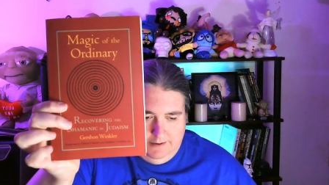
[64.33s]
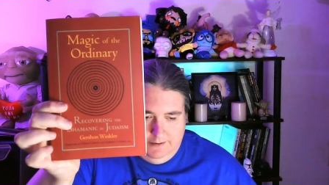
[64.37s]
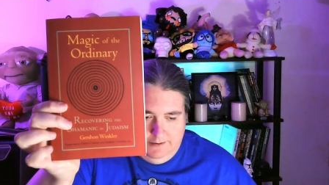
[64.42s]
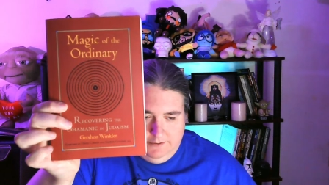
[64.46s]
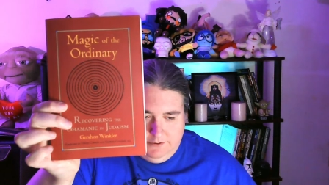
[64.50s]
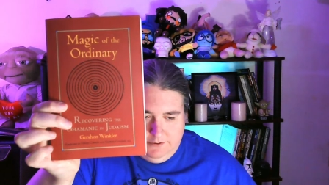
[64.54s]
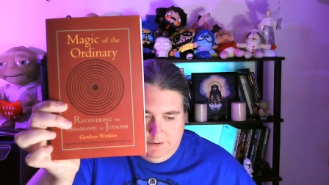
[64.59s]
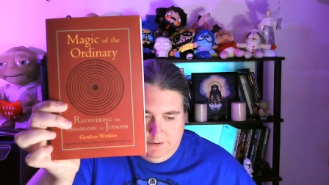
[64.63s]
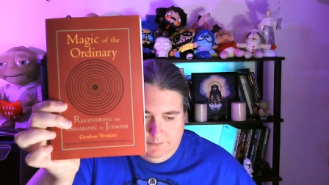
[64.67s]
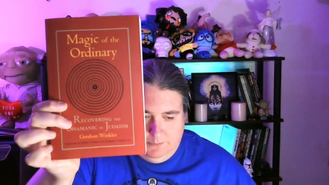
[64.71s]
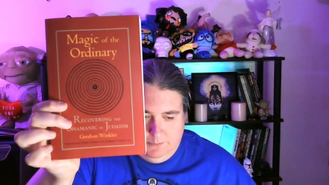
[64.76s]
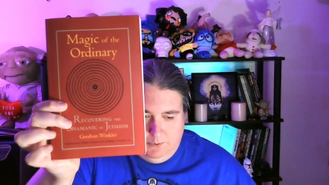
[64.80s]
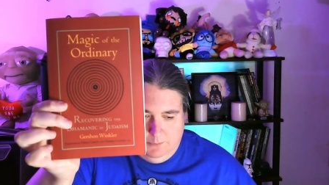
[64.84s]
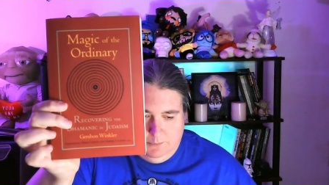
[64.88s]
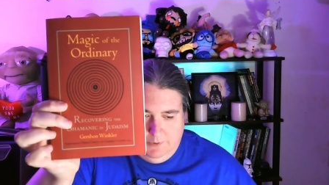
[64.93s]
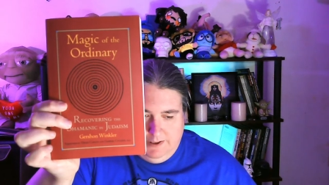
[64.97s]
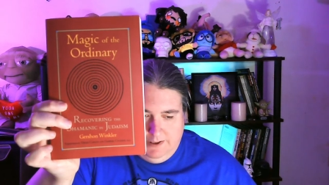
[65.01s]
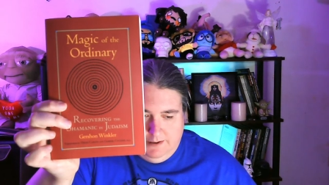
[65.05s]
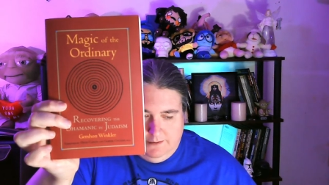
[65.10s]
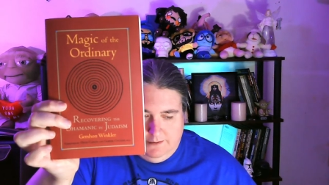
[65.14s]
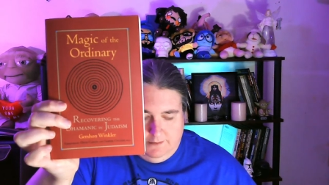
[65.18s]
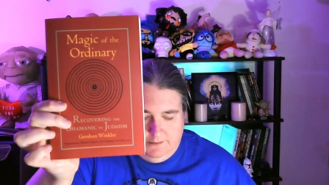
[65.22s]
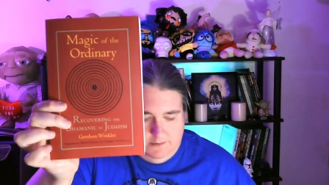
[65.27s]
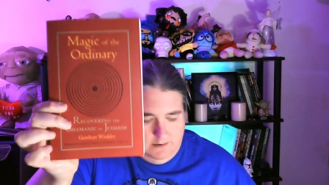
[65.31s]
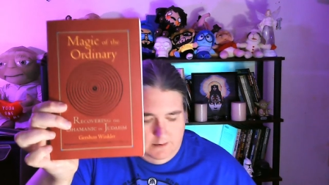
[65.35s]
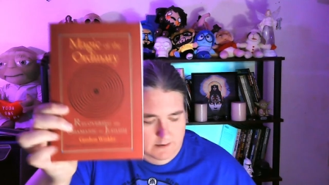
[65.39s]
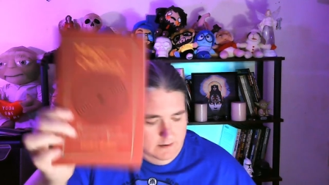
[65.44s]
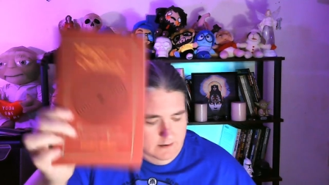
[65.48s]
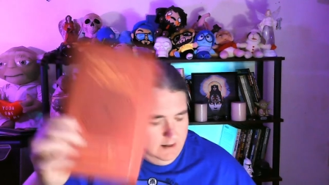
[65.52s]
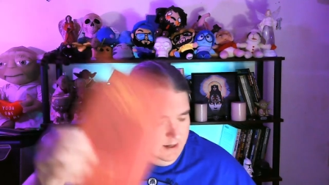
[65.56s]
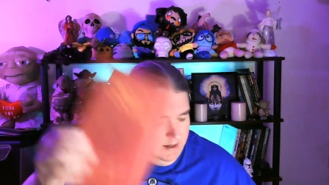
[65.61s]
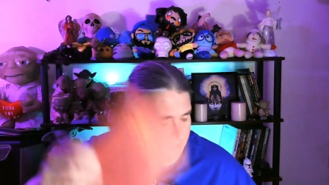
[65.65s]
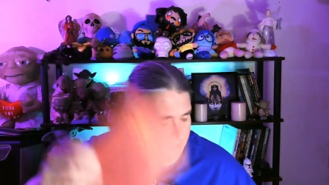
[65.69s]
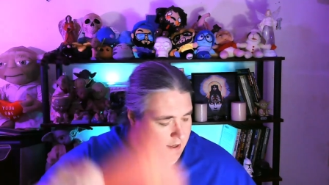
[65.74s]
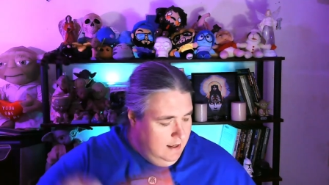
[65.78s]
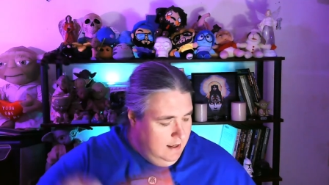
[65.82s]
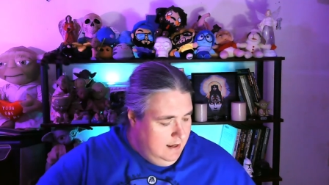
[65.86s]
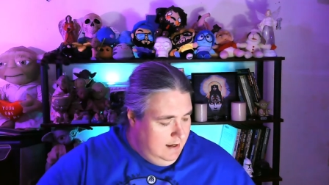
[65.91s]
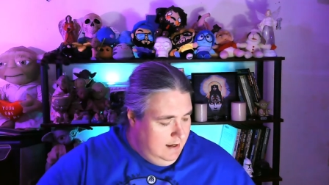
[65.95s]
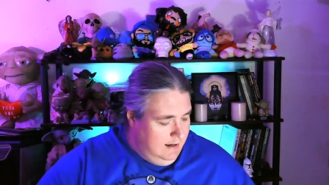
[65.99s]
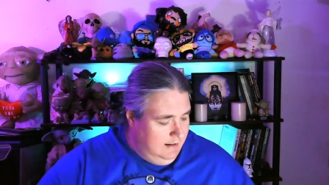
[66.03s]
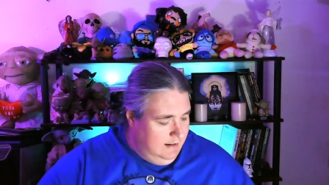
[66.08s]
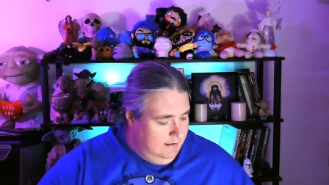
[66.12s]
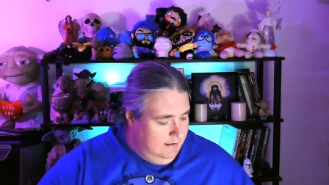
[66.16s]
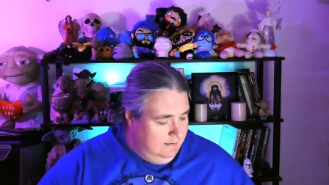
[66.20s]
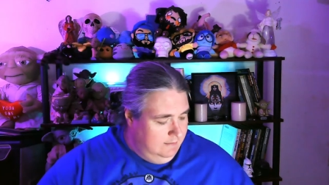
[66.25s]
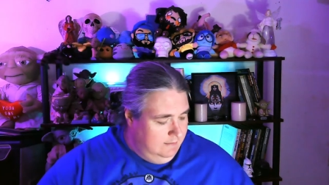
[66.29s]
Gershon Winkler.
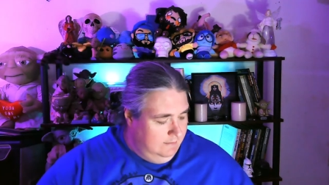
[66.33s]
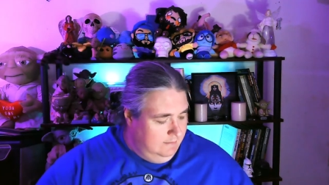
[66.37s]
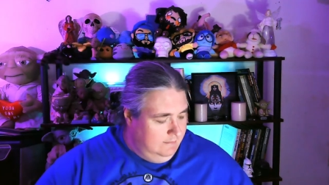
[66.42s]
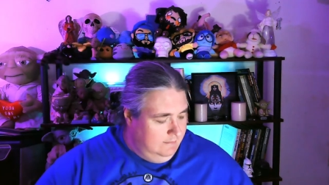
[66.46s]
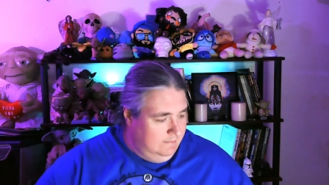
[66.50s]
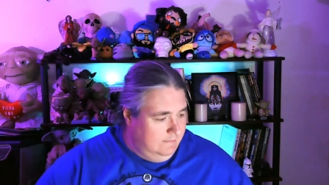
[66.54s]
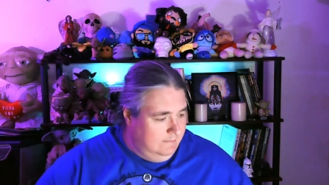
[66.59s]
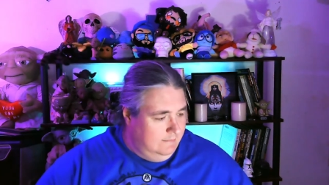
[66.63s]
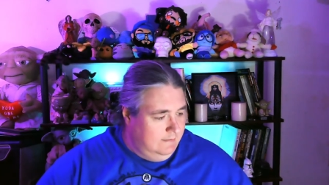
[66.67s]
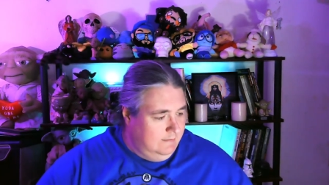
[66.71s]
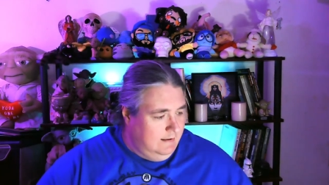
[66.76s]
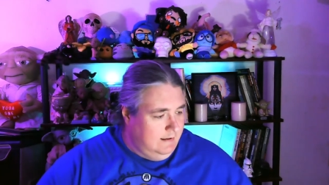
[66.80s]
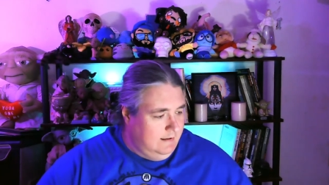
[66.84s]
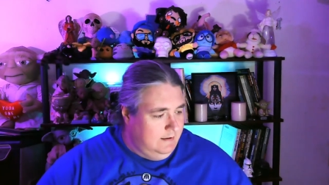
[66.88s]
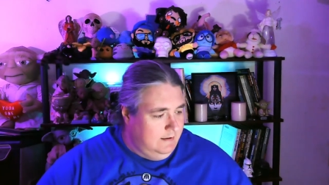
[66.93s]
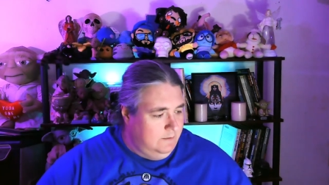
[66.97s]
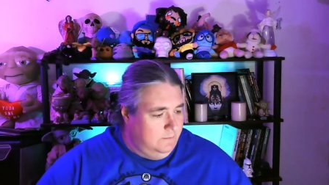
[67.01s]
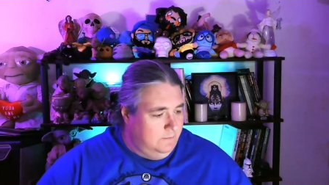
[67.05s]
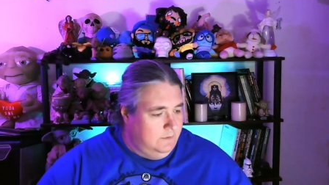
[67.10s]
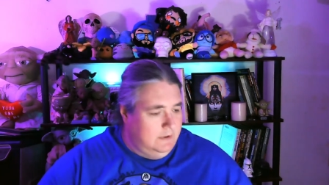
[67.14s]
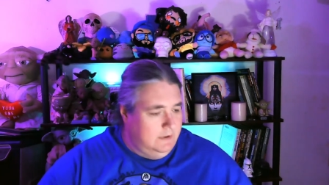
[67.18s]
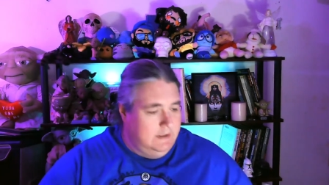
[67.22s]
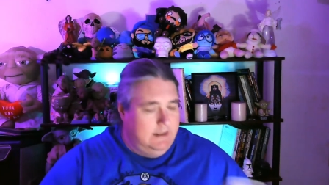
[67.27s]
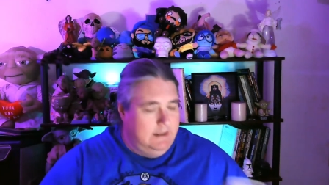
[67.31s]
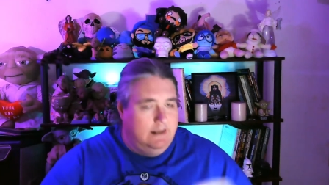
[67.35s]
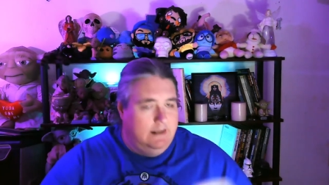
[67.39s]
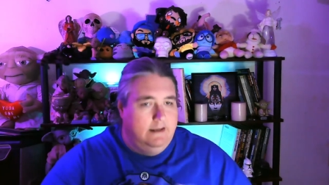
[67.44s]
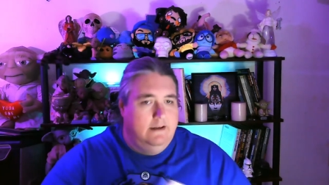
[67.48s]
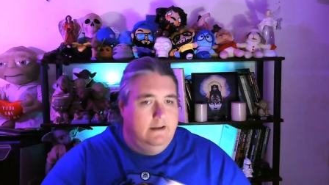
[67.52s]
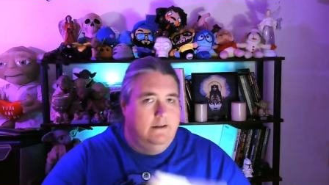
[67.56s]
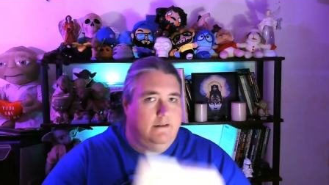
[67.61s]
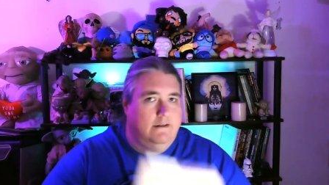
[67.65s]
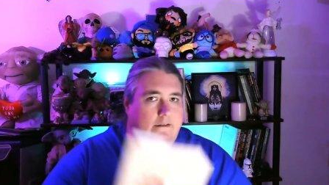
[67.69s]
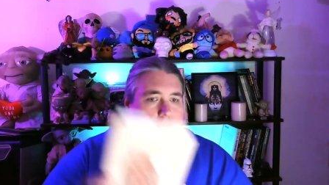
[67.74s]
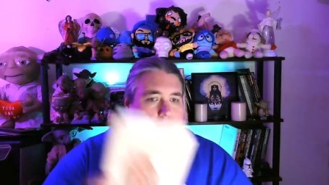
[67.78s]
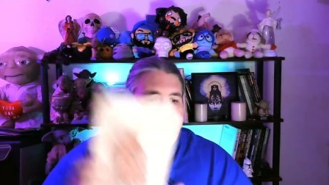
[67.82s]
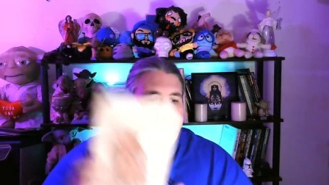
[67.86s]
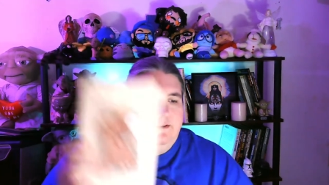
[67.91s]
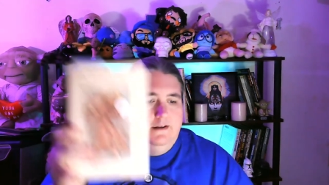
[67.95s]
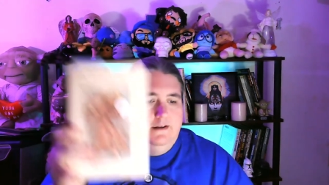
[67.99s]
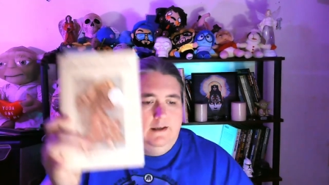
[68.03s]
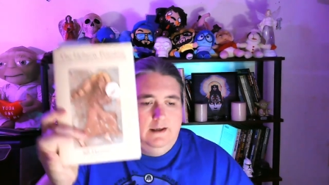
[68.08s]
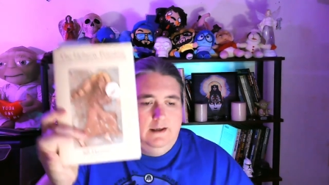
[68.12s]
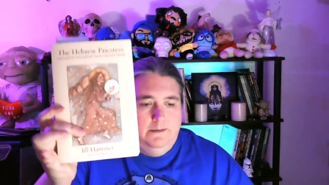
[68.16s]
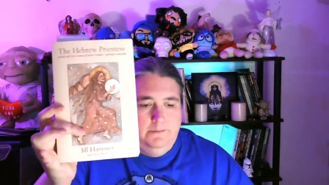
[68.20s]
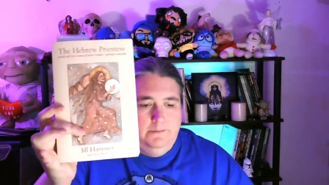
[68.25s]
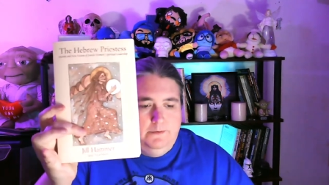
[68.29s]
And the second one is The
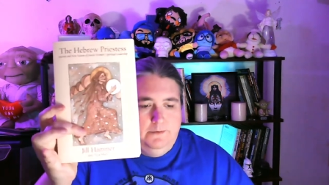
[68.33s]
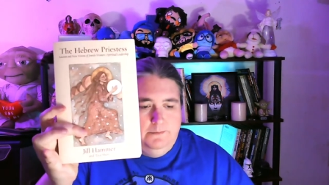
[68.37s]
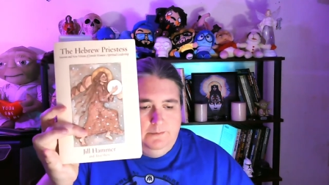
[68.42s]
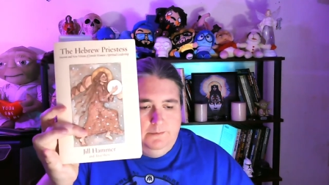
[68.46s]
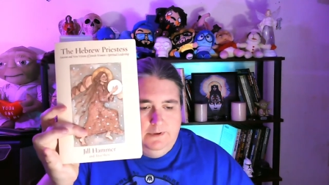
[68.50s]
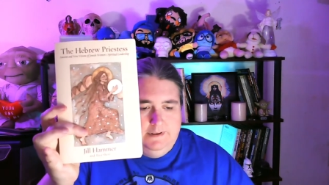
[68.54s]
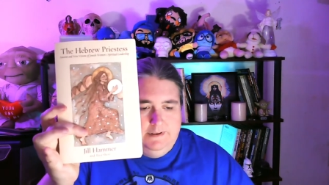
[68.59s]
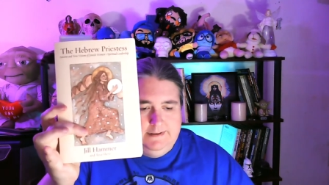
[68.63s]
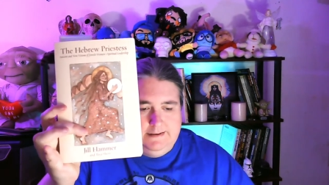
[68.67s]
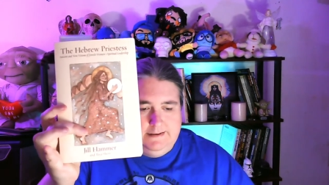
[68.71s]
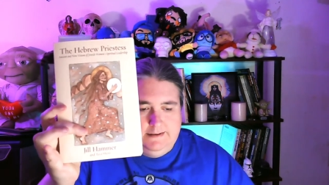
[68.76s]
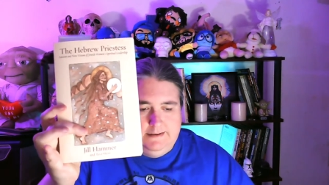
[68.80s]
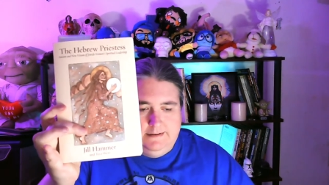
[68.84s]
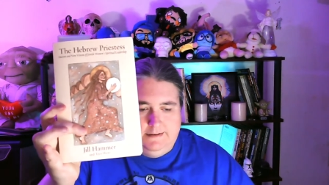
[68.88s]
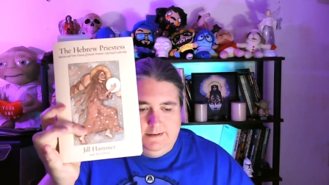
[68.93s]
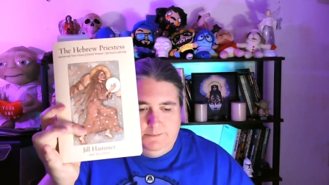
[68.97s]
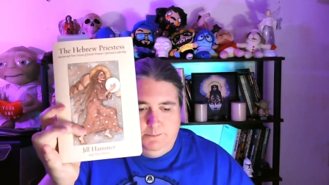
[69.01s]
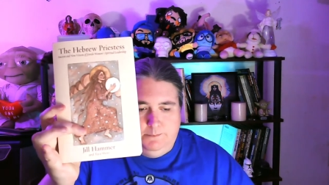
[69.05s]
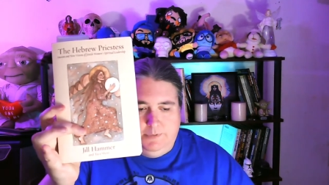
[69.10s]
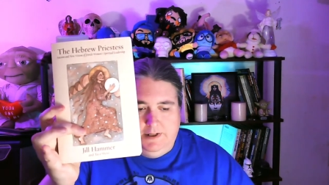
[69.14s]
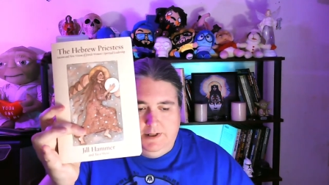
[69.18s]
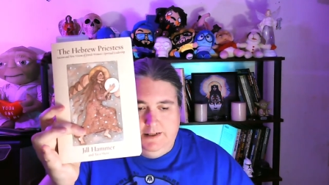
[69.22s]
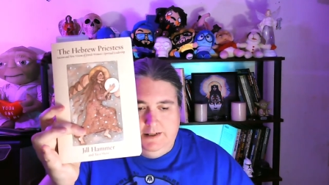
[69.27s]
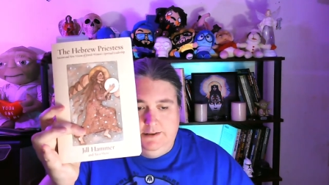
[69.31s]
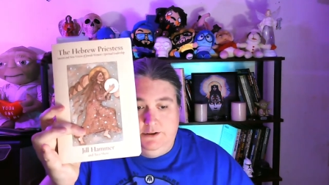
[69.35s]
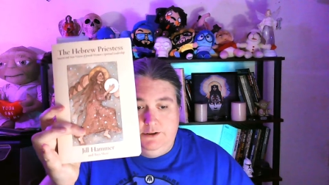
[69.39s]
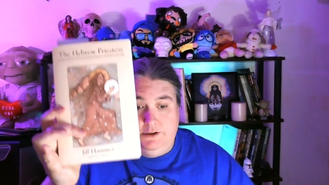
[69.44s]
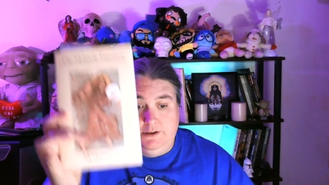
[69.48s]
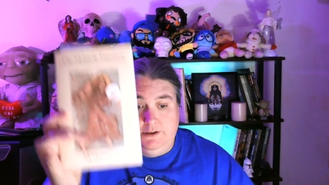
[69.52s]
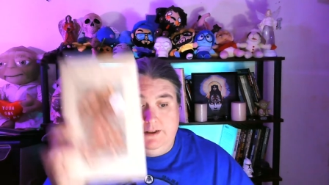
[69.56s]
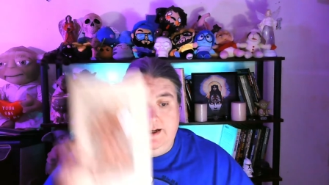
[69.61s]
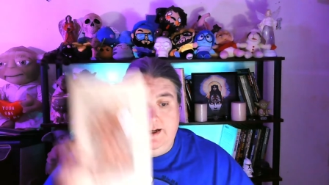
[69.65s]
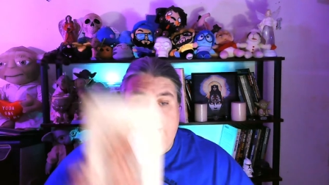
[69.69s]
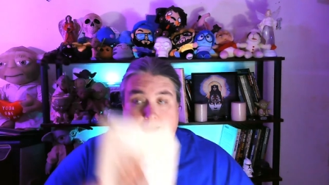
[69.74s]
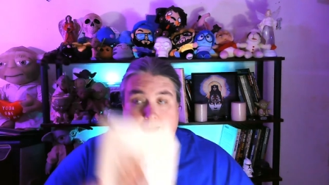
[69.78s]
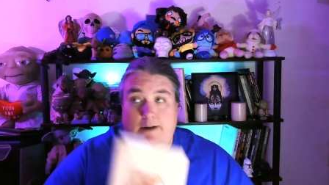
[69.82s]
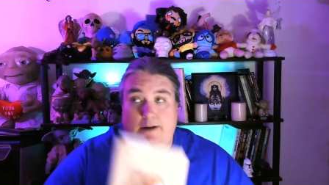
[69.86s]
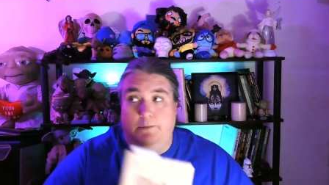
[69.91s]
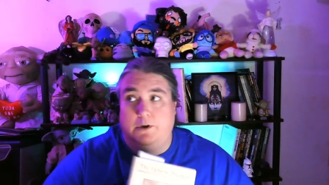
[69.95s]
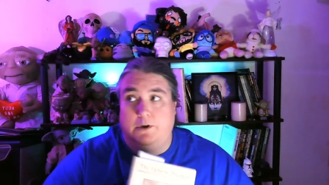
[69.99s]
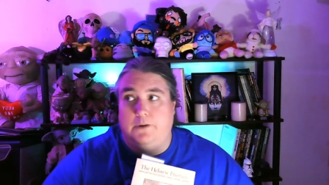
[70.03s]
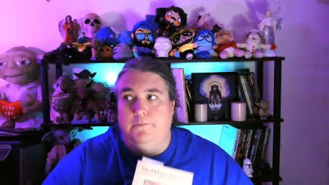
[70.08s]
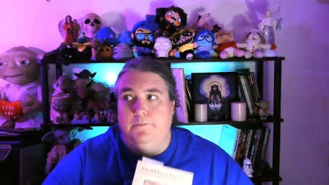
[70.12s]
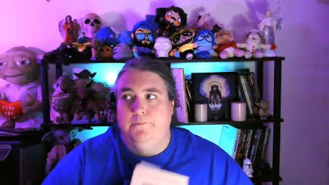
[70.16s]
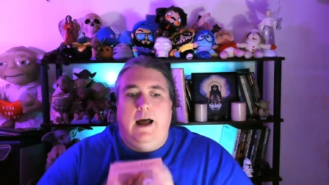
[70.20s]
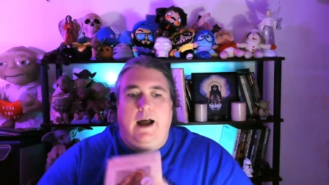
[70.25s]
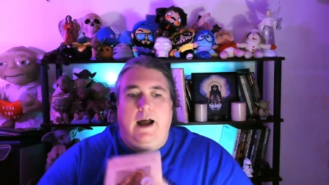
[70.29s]
Hebrew Priestess by Jill
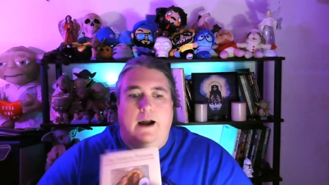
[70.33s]
Hammer.